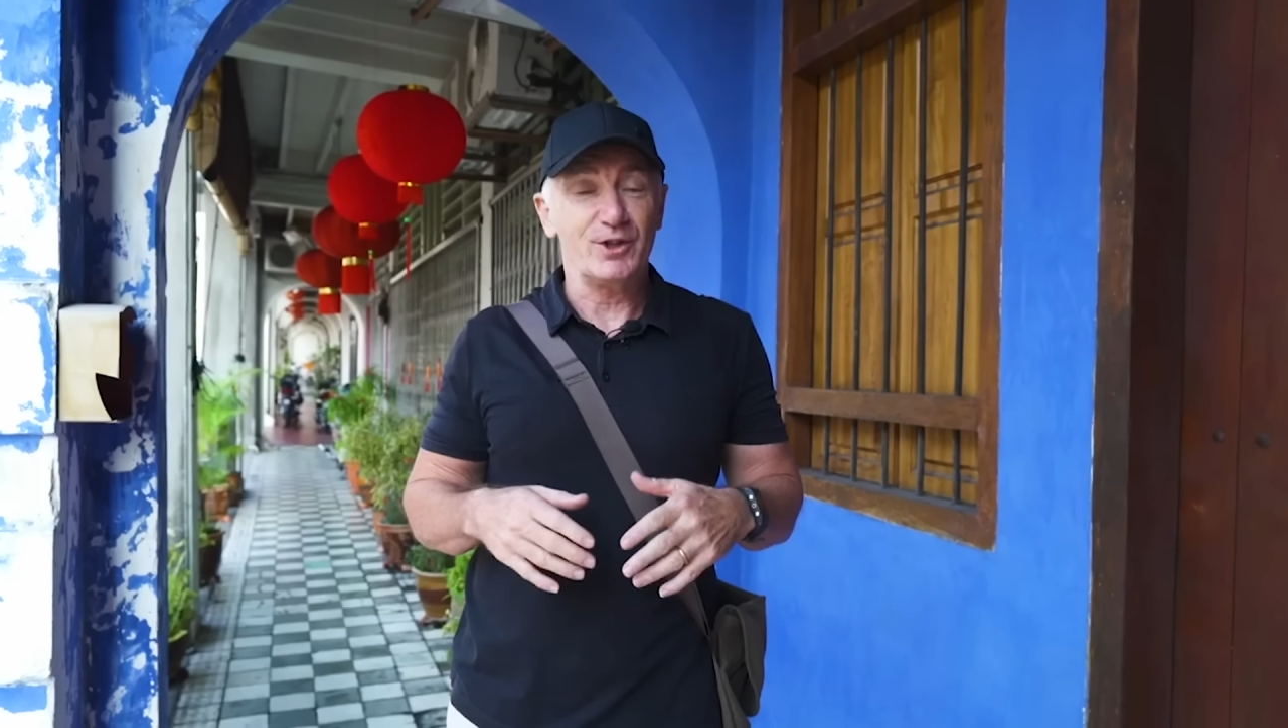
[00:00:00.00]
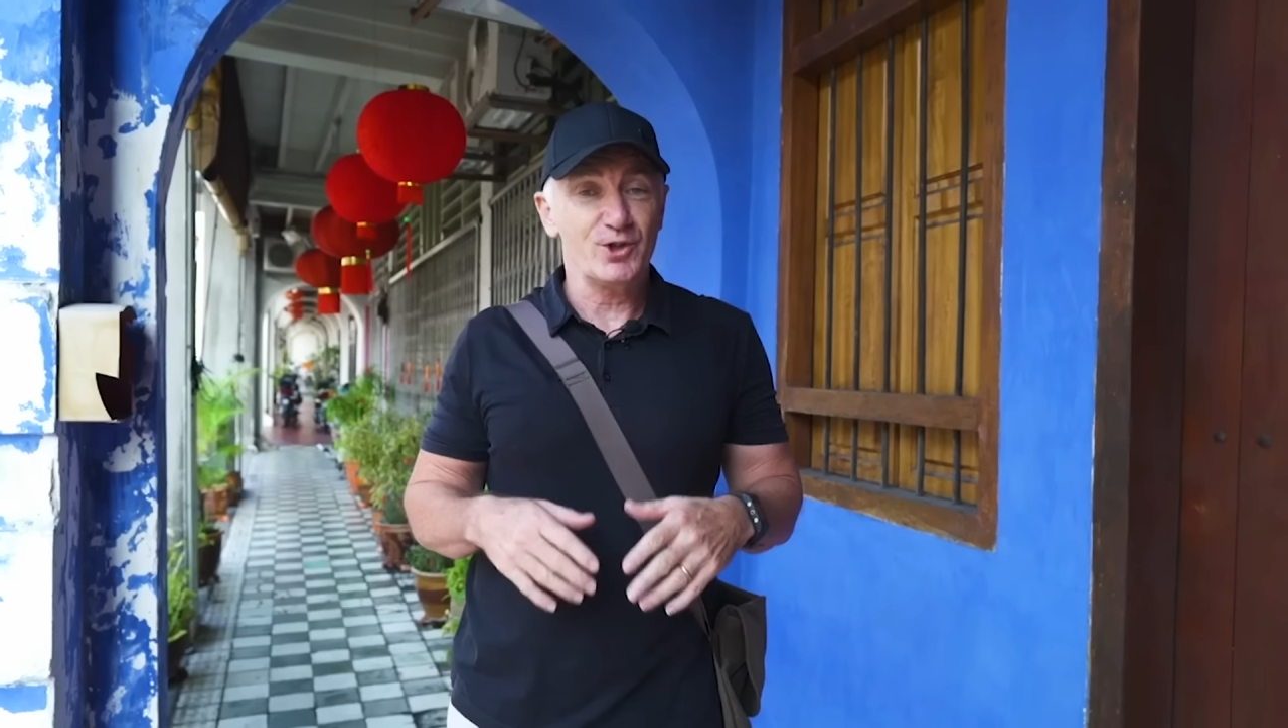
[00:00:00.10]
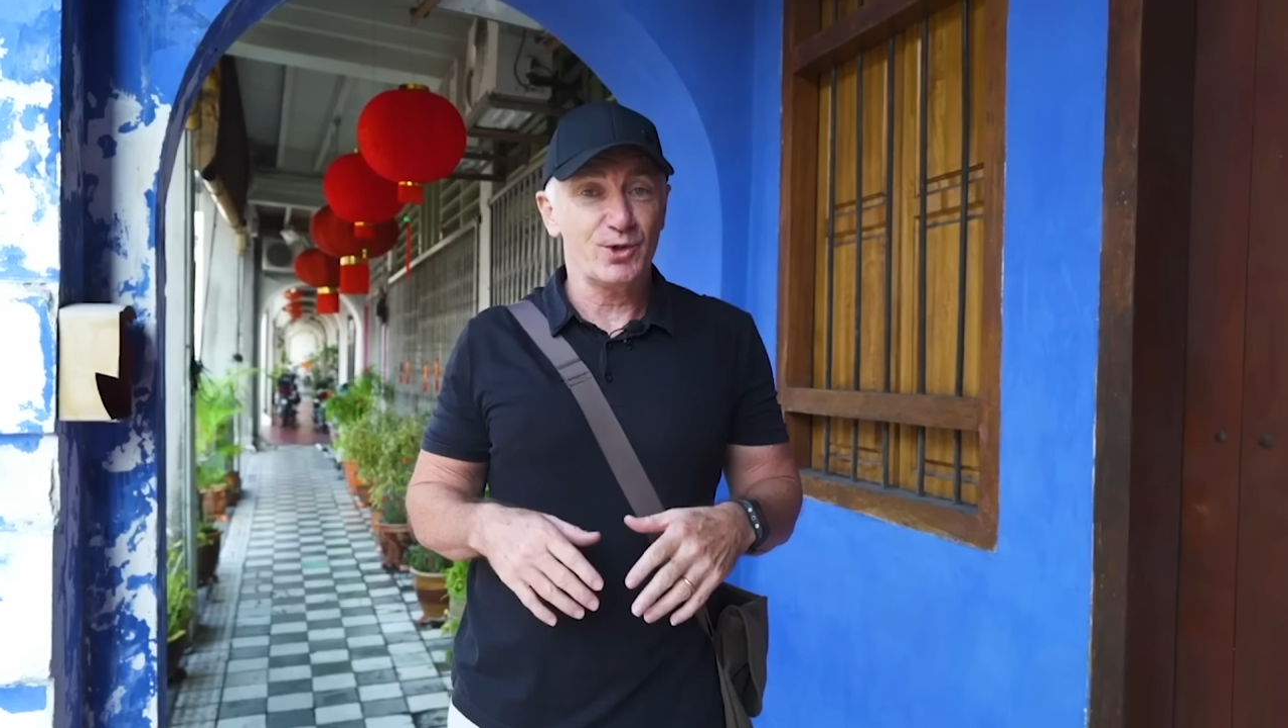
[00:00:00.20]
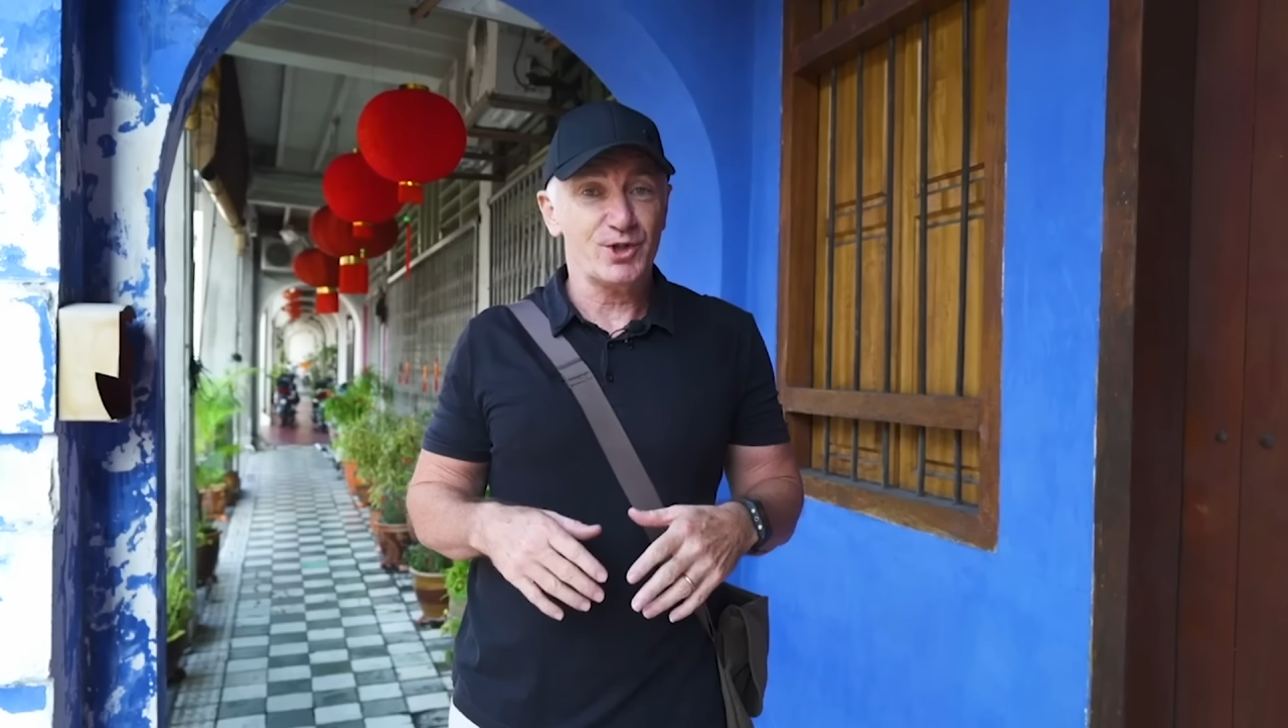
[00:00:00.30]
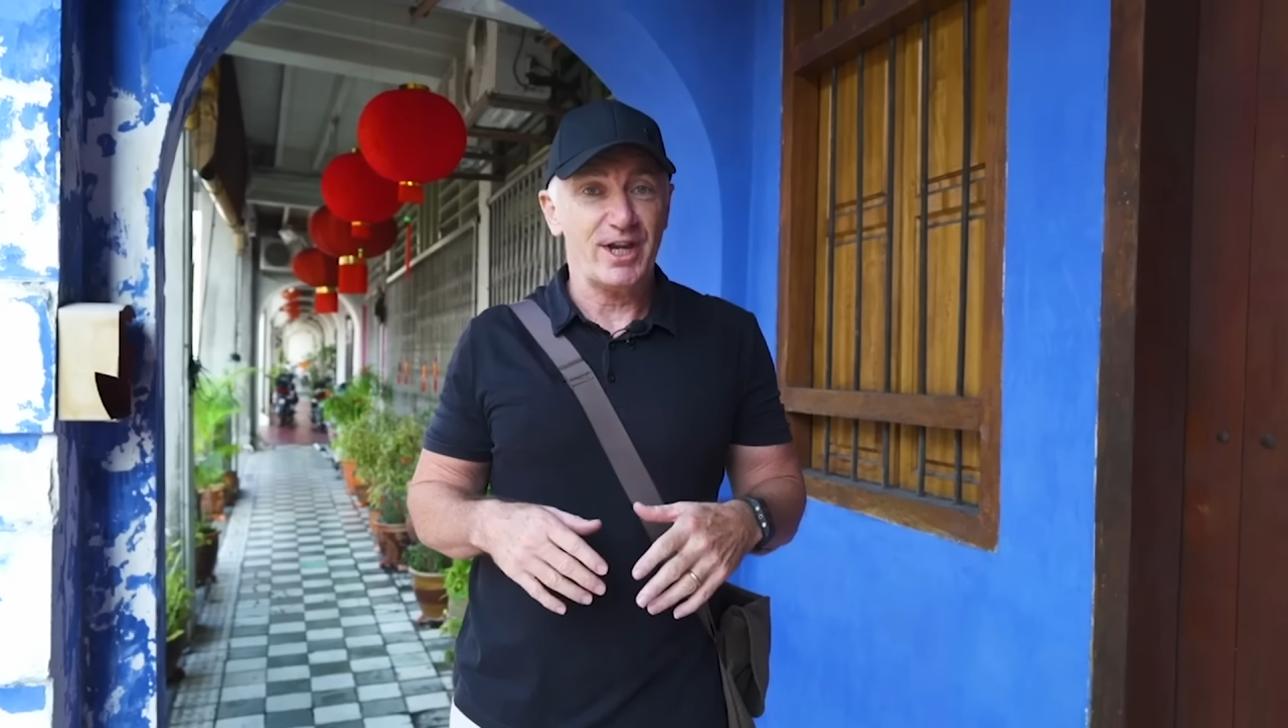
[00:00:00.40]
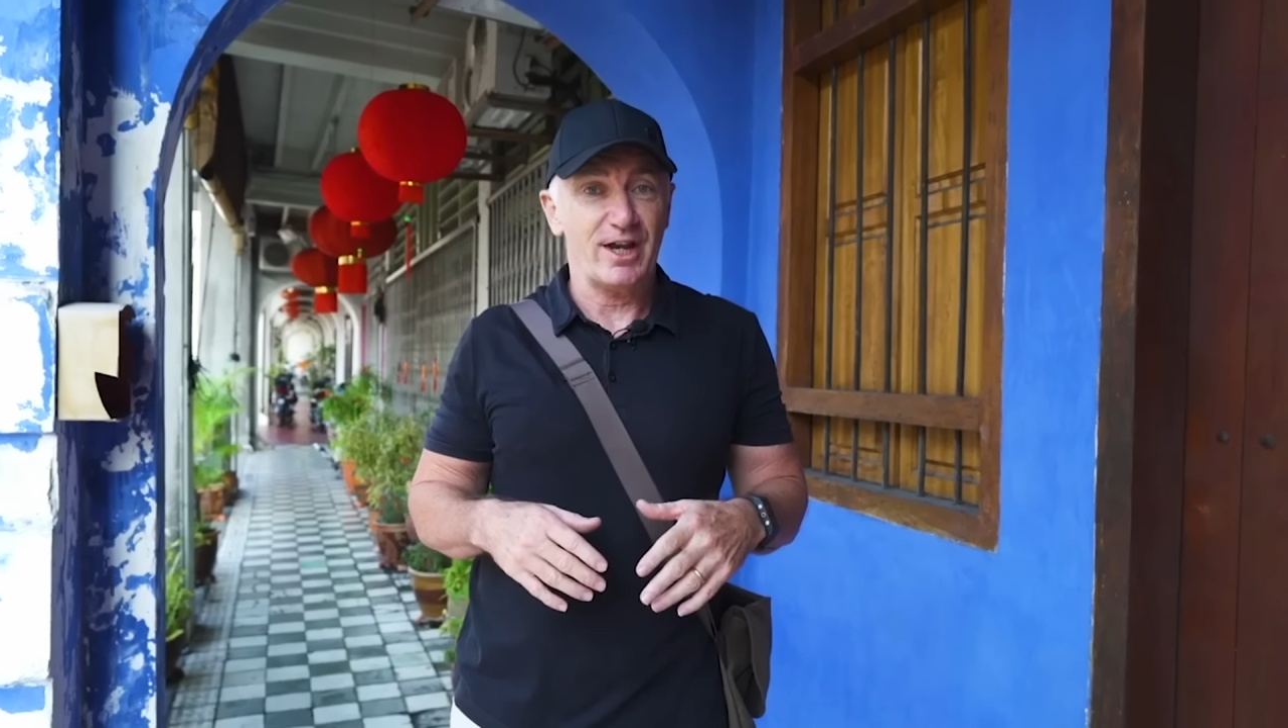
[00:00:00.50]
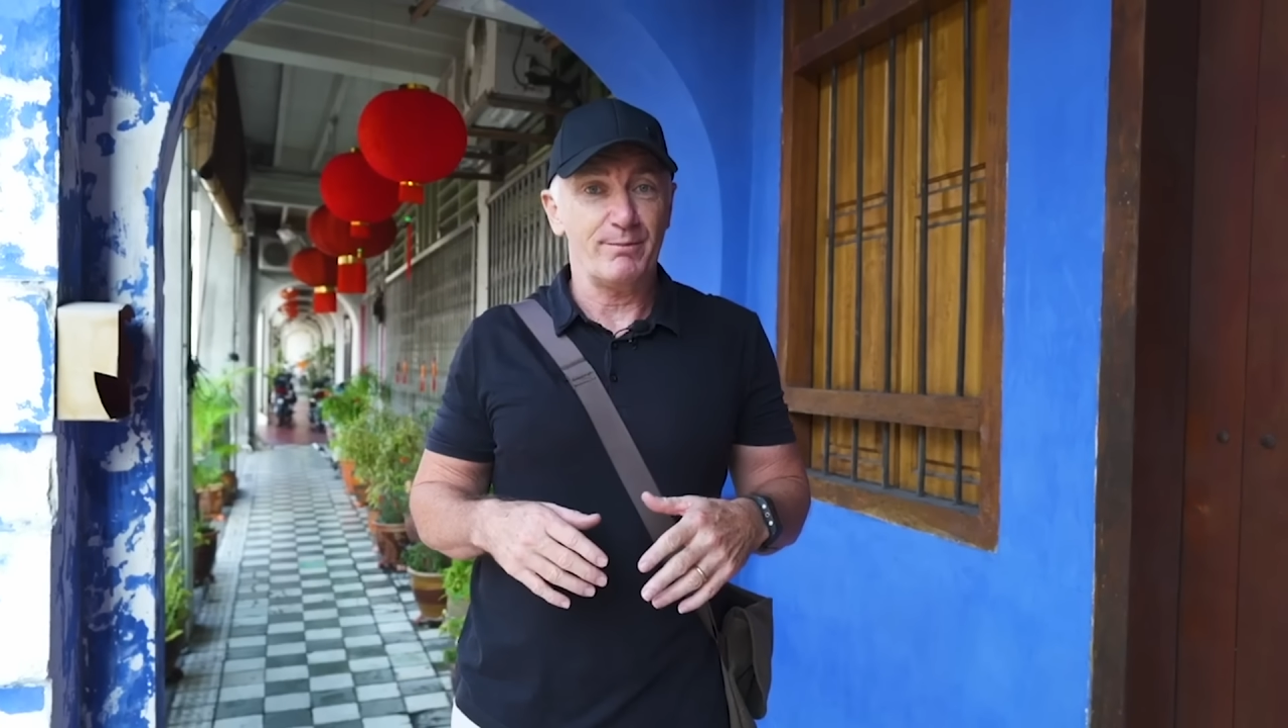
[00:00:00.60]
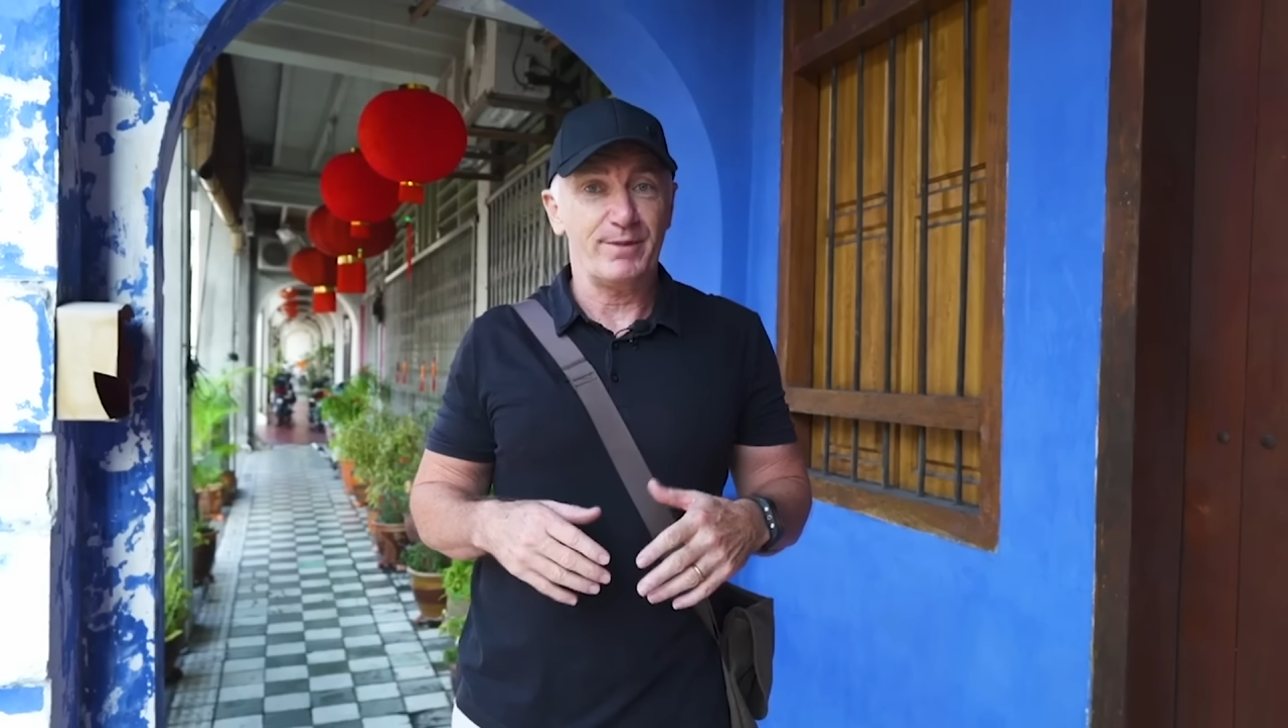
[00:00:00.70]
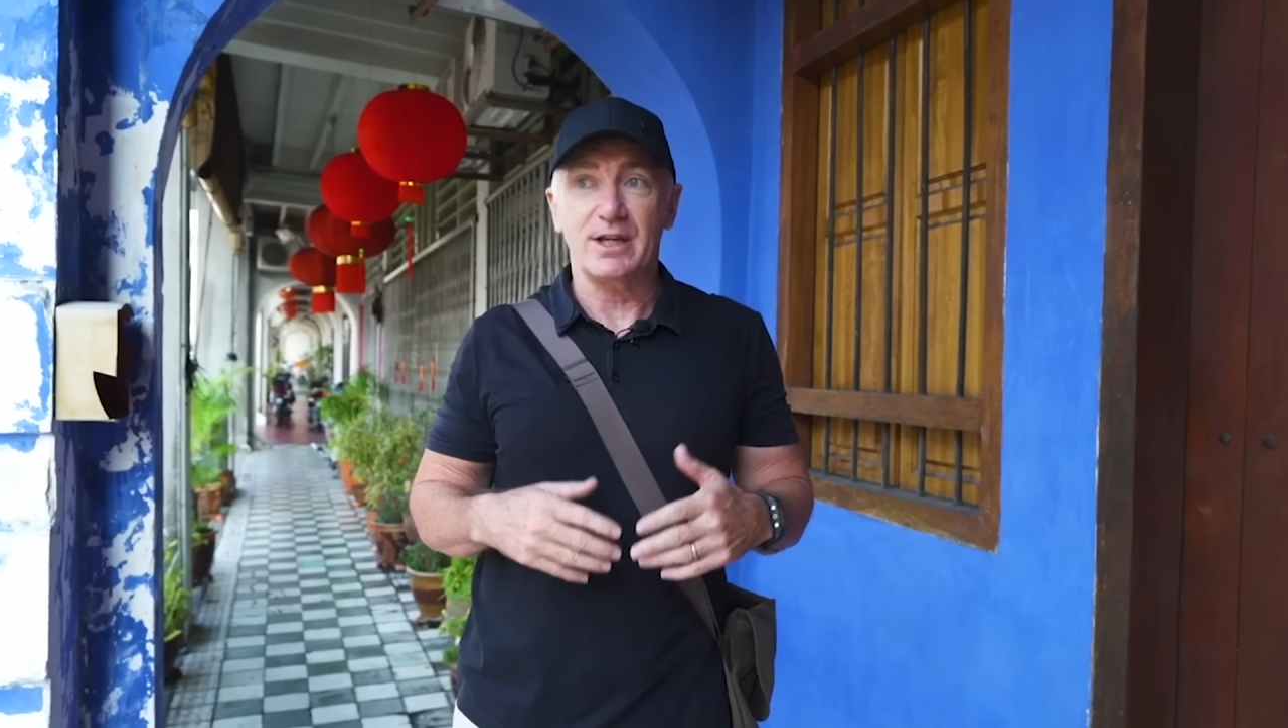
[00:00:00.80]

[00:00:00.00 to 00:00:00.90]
live in Georgetown,